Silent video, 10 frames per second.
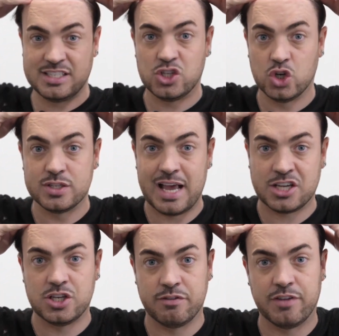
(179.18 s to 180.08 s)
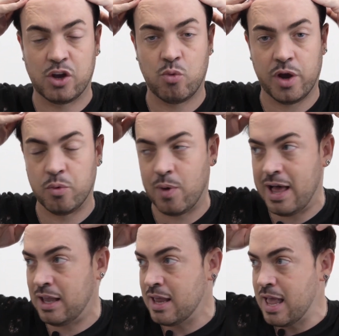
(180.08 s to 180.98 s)
this does actually fit quite
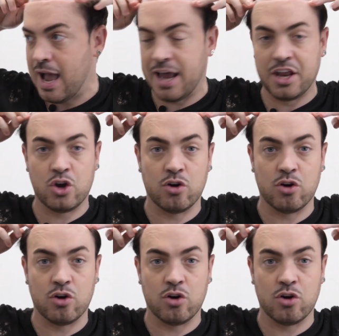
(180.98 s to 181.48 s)
well and it